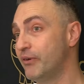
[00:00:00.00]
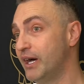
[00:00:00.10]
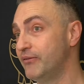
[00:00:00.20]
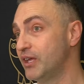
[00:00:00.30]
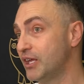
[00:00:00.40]

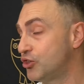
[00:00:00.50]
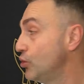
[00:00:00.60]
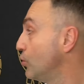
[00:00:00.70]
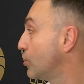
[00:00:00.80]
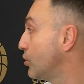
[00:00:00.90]
We had
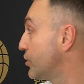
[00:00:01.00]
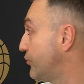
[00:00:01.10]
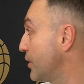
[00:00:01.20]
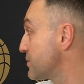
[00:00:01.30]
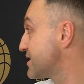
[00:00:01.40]
2 good
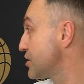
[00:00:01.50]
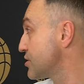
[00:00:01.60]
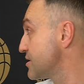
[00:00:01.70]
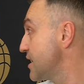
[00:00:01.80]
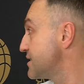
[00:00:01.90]
film
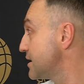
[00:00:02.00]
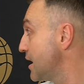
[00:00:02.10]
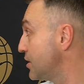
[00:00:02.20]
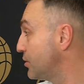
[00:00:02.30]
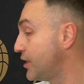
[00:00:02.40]
sessions
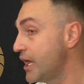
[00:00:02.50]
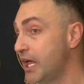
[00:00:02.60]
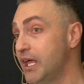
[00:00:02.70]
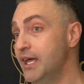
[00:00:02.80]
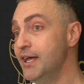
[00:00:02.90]
yesterday and
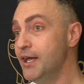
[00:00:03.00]
today.